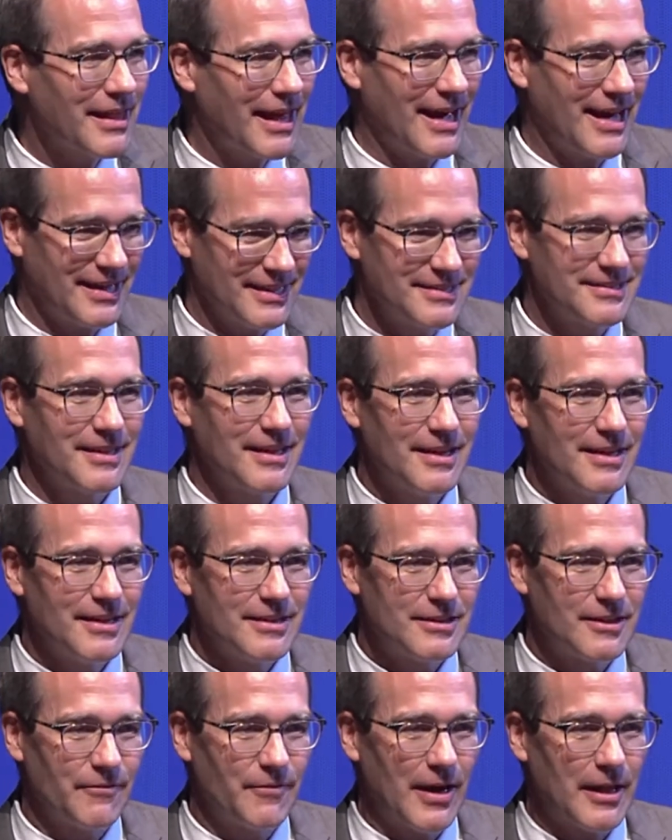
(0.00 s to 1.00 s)
as
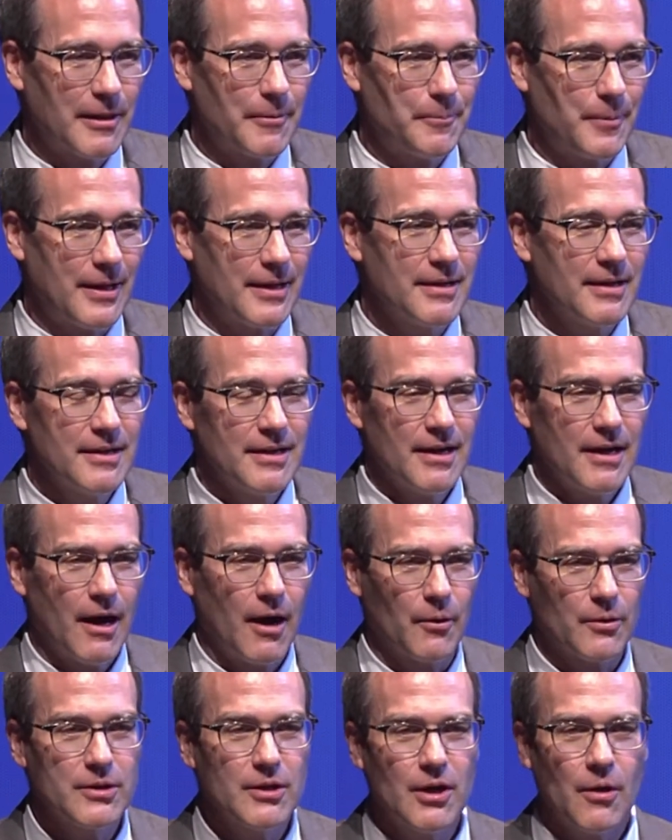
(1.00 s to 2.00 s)
developing,
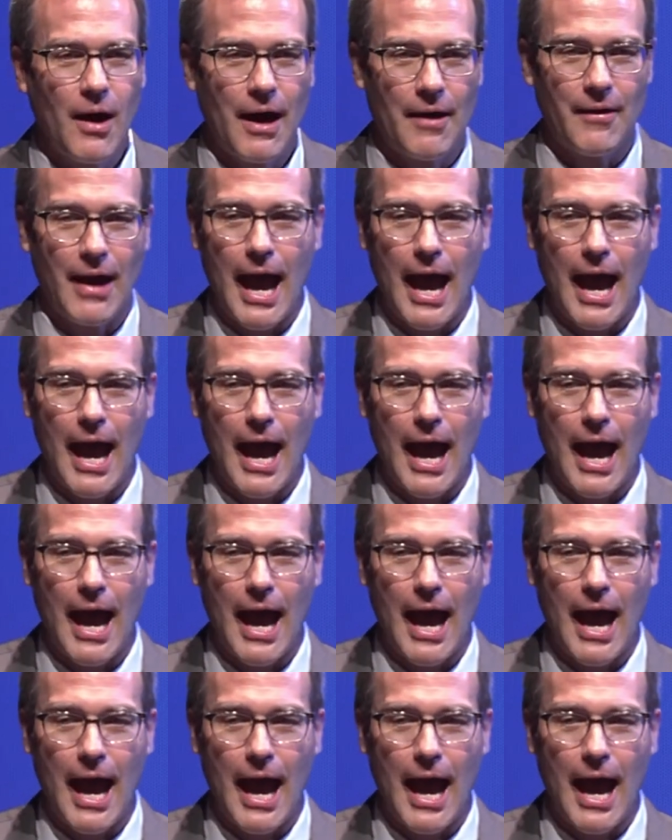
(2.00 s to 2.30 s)
you know how